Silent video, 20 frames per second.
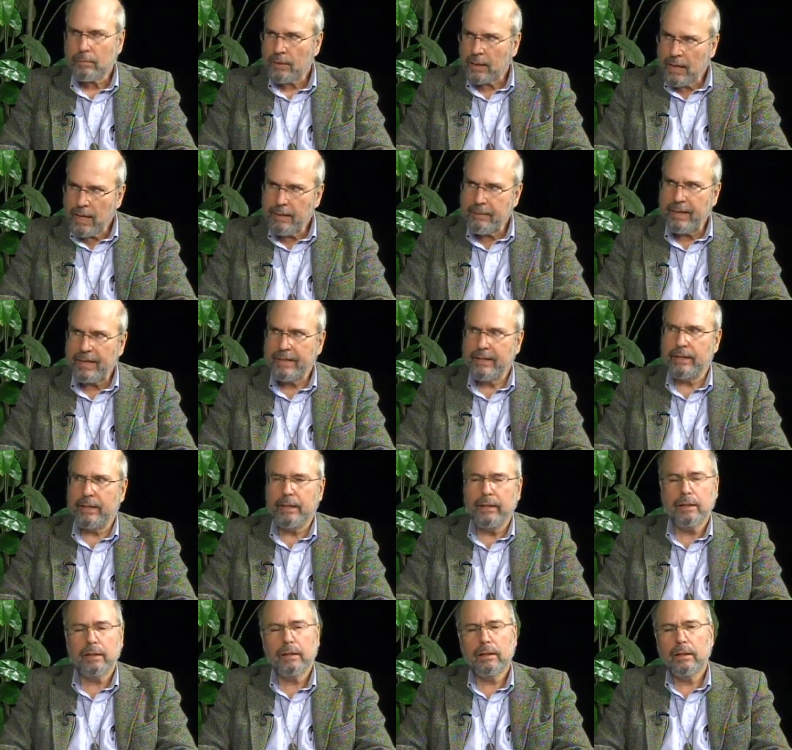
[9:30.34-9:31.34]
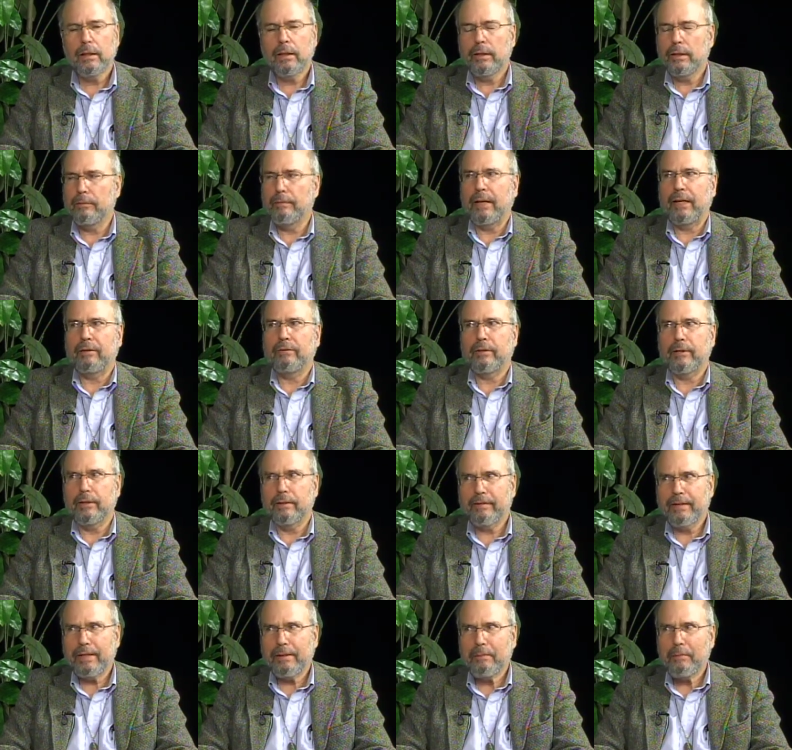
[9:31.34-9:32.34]
MIT, you might have heard
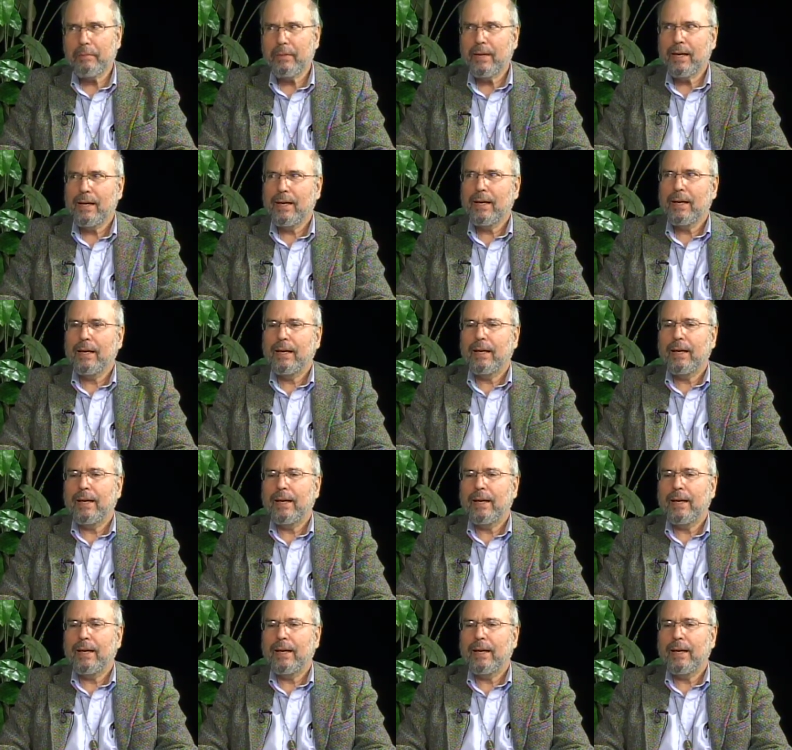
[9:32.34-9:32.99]
of it. Mm -hmm.